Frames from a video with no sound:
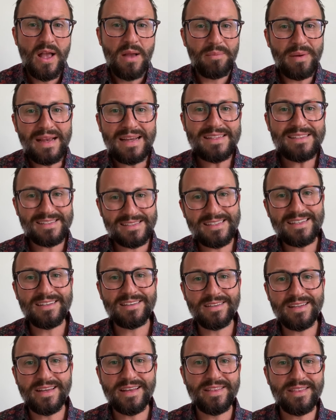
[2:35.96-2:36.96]

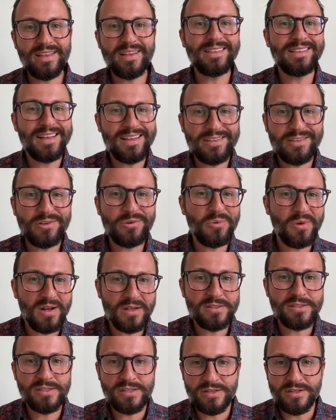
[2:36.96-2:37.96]
Basically, the lender
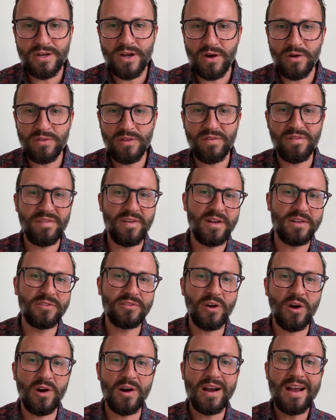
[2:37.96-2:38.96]
wants to know the
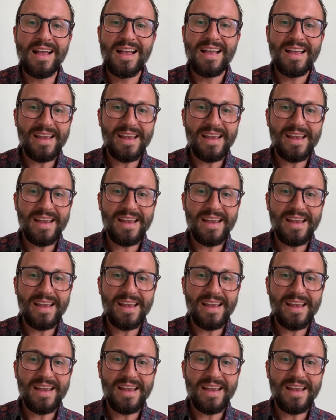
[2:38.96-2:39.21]
funds are